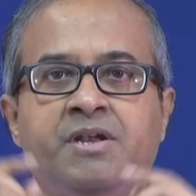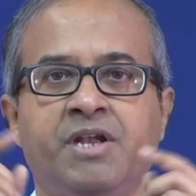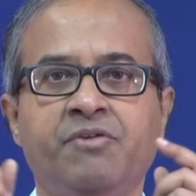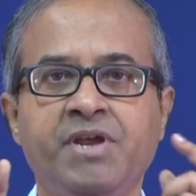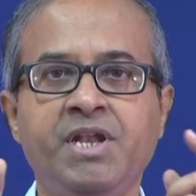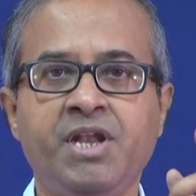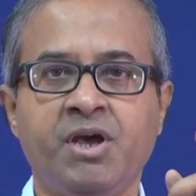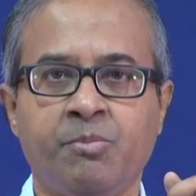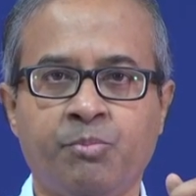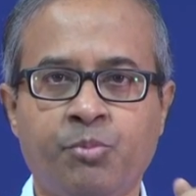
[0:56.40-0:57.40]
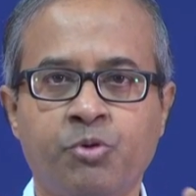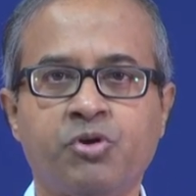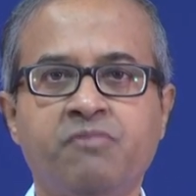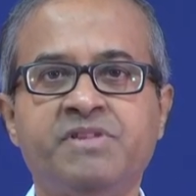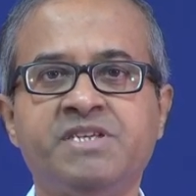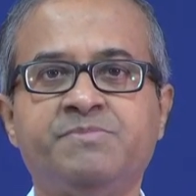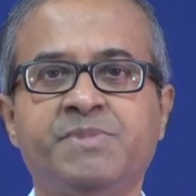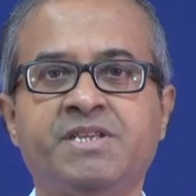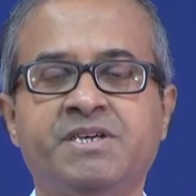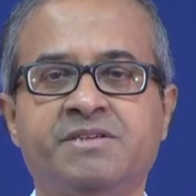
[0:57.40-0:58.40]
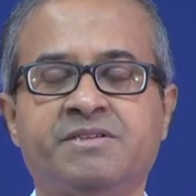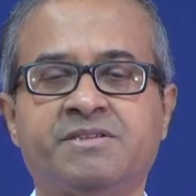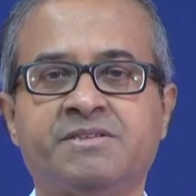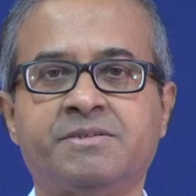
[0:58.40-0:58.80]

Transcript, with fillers: Now, in both of these methods,